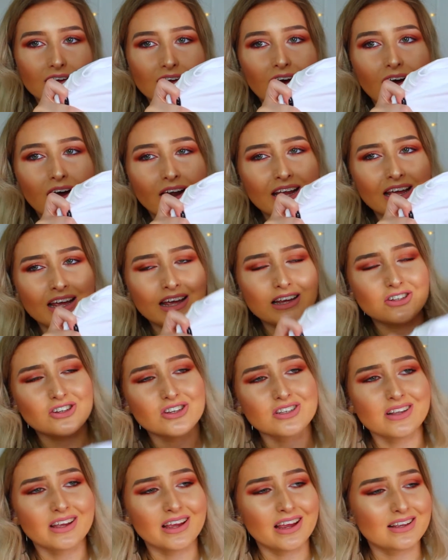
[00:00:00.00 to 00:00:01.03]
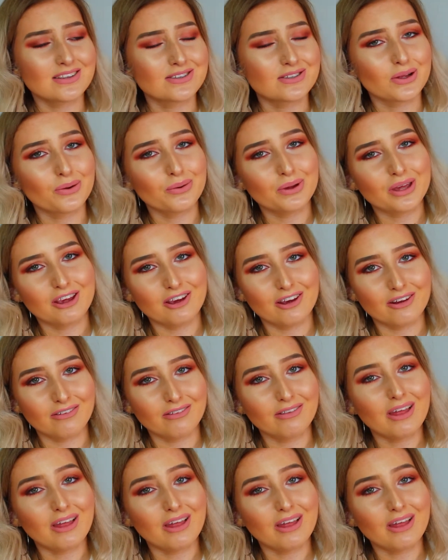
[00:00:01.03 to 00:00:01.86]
honey, it's just like, it's so cute.